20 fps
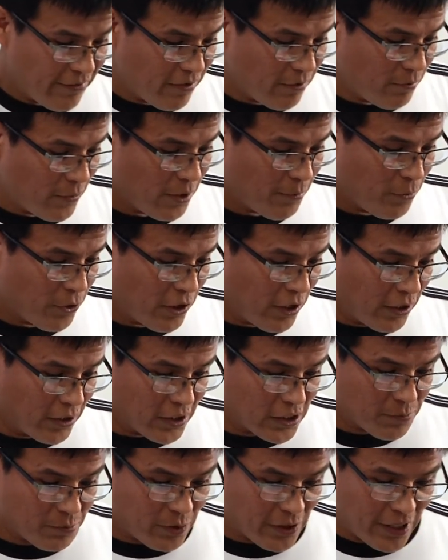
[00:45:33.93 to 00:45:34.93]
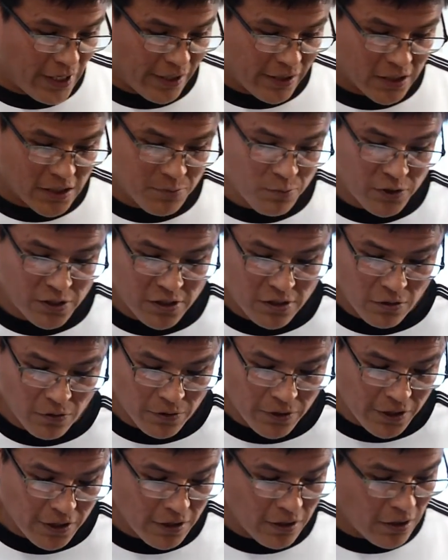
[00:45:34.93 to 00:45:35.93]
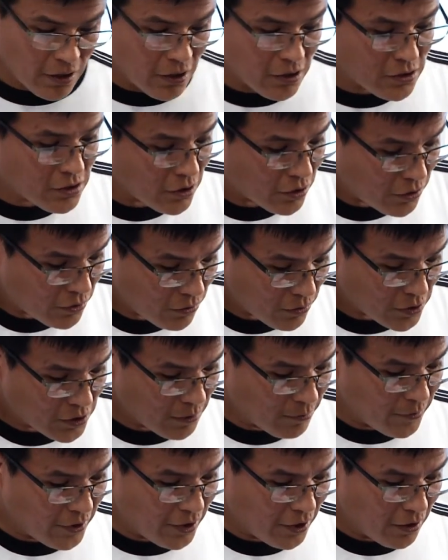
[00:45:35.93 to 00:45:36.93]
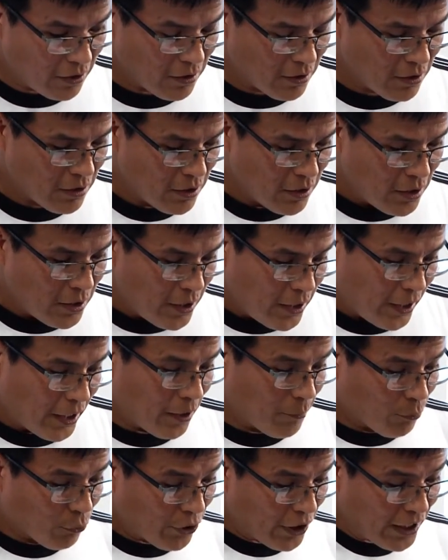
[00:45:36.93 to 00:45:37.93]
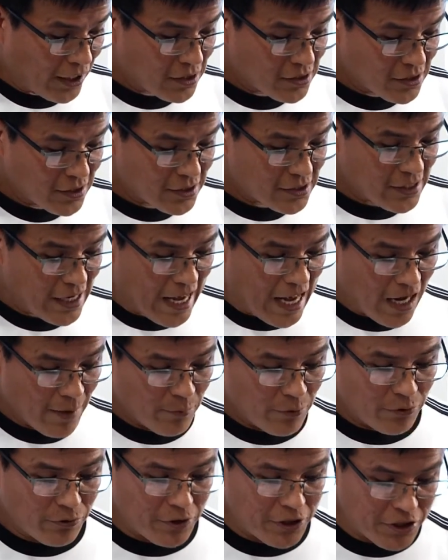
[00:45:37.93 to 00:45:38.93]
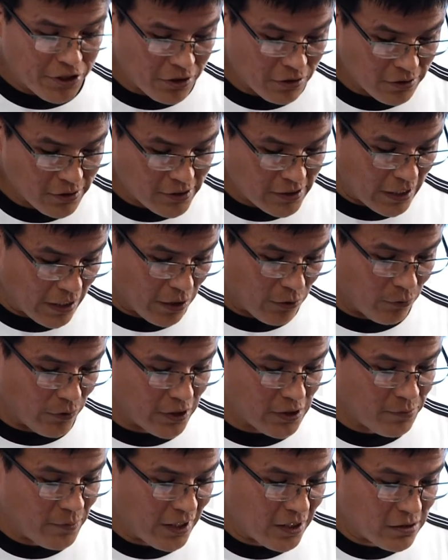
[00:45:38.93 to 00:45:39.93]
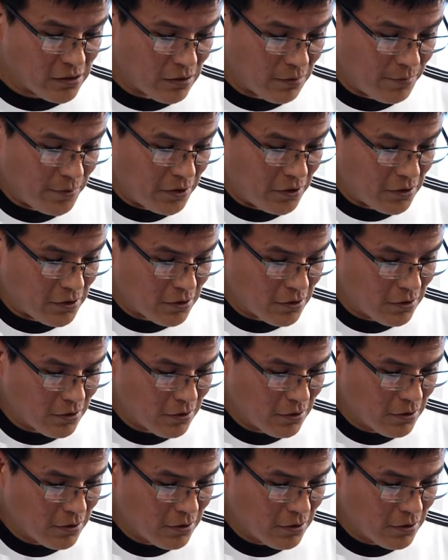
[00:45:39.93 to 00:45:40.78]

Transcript: even be put on display at the Smithsonian Institute someday, a priceless Aboriginal Southwest masterpiece.